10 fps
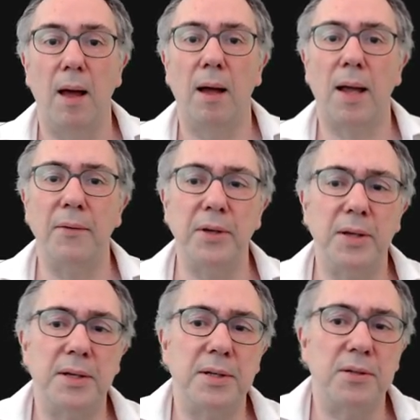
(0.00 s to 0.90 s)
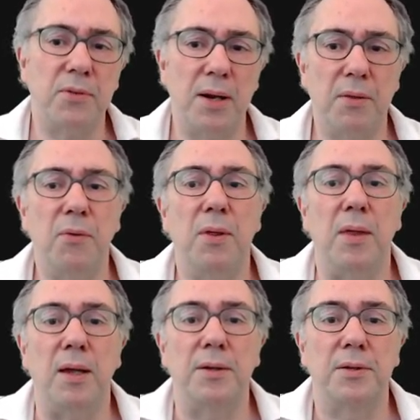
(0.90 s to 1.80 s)
Caf.js is really three
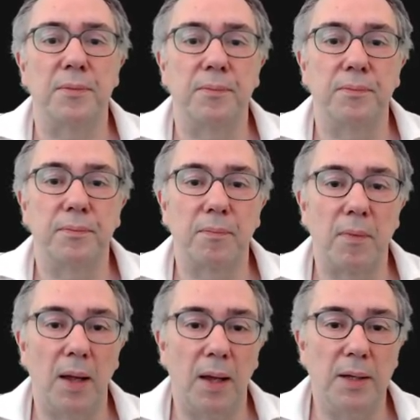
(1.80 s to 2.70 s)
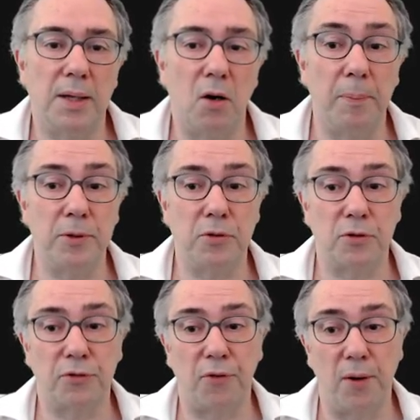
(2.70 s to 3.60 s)
things. It's an open source
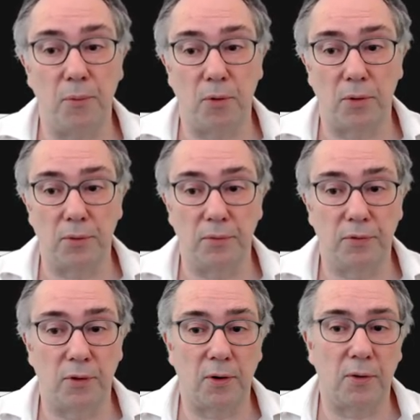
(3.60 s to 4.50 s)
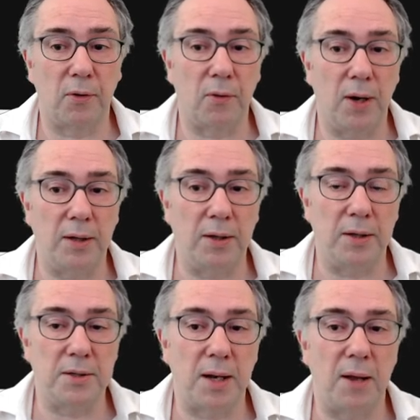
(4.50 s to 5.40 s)
framework for creating
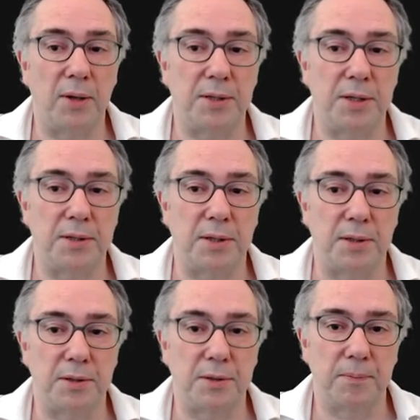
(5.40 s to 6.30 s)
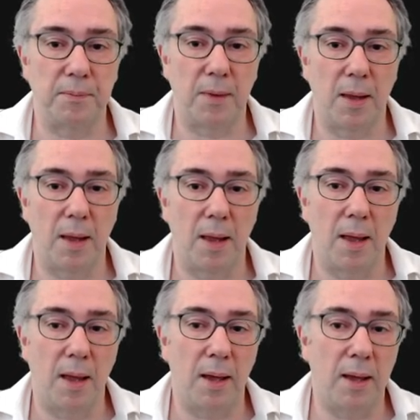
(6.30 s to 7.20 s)
these cloud assistants.
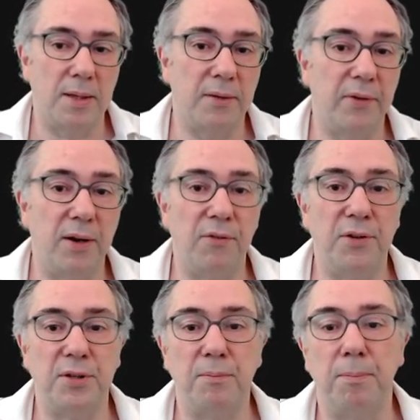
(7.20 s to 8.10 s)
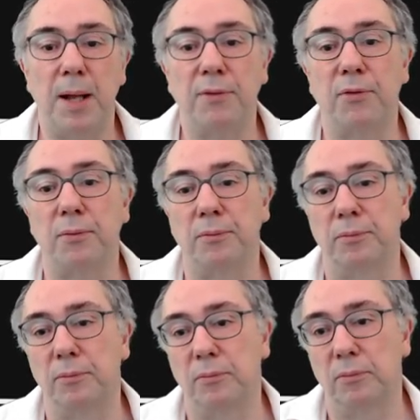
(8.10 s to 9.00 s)
It's a very efficient platform
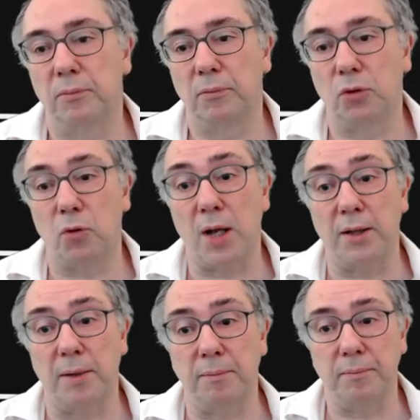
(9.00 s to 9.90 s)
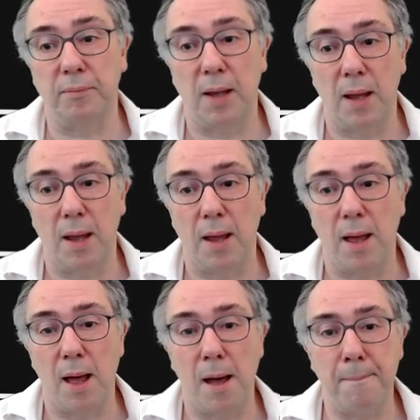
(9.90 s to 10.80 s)
to run them.
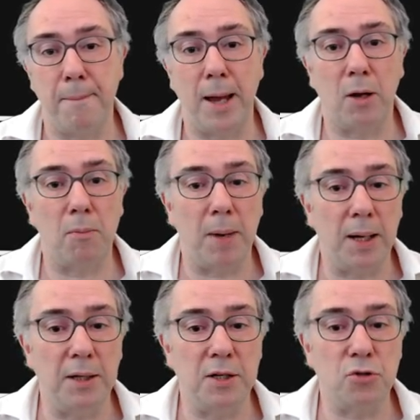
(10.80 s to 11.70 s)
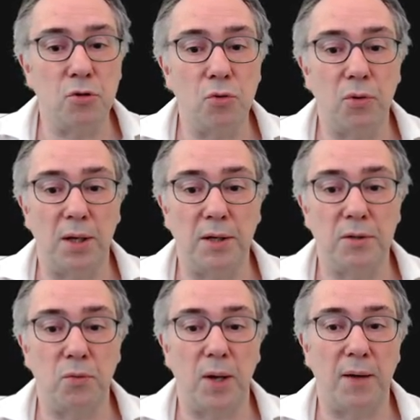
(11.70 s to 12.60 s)
And by combining these two things,
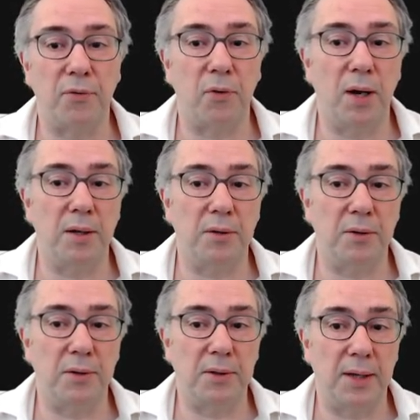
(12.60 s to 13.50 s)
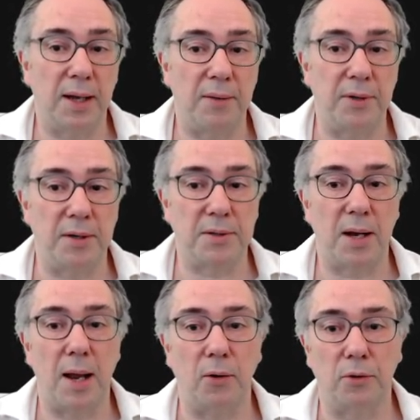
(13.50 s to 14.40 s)
we have created the Caf.js
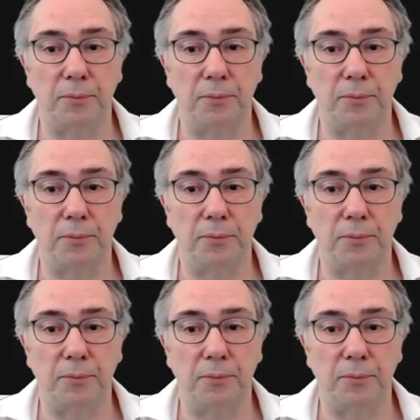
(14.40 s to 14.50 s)
Cloud.